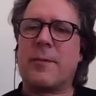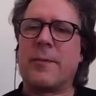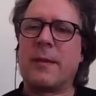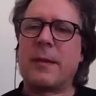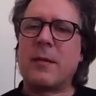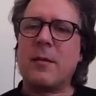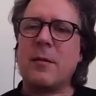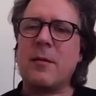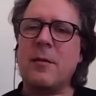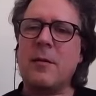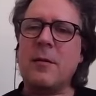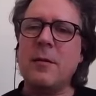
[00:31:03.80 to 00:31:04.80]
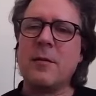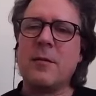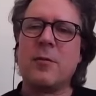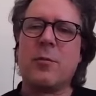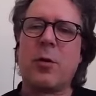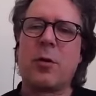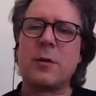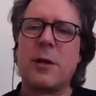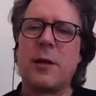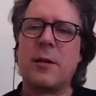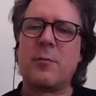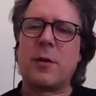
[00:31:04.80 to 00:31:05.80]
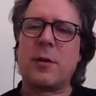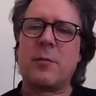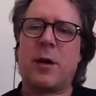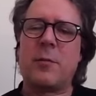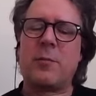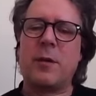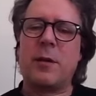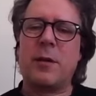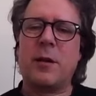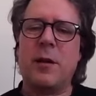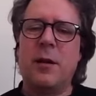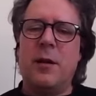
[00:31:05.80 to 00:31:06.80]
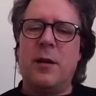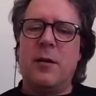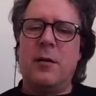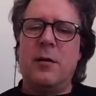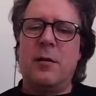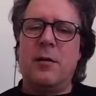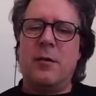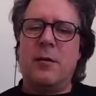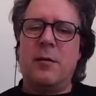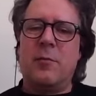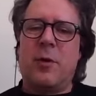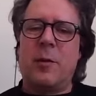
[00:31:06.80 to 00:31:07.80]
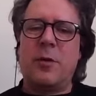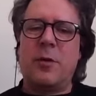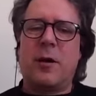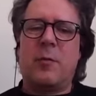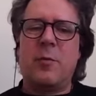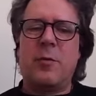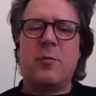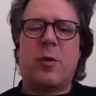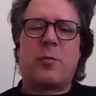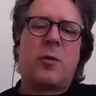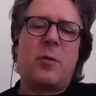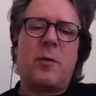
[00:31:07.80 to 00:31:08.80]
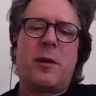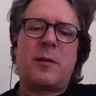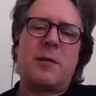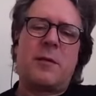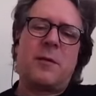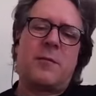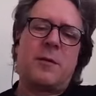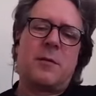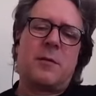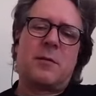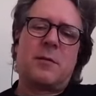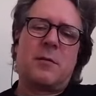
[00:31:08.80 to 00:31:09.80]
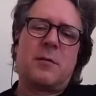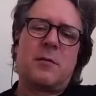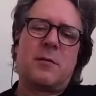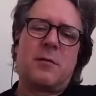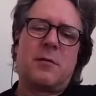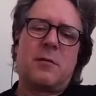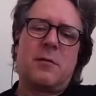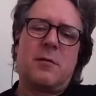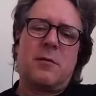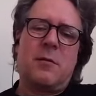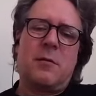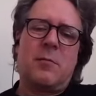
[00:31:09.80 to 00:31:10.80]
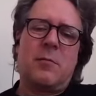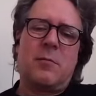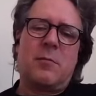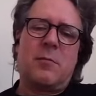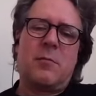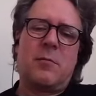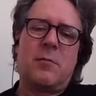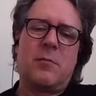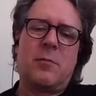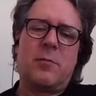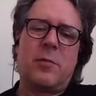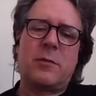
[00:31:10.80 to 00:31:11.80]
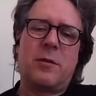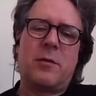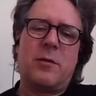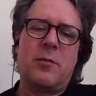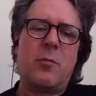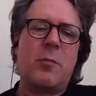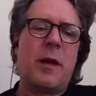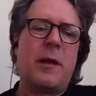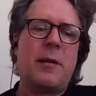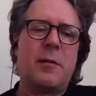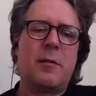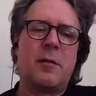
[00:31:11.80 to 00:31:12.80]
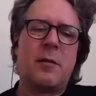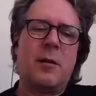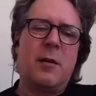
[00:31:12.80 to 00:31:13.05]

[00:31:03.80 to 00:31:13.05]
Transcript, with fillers: a to a blockchain, but it might be might become a bit more problematic if it's um, basically your main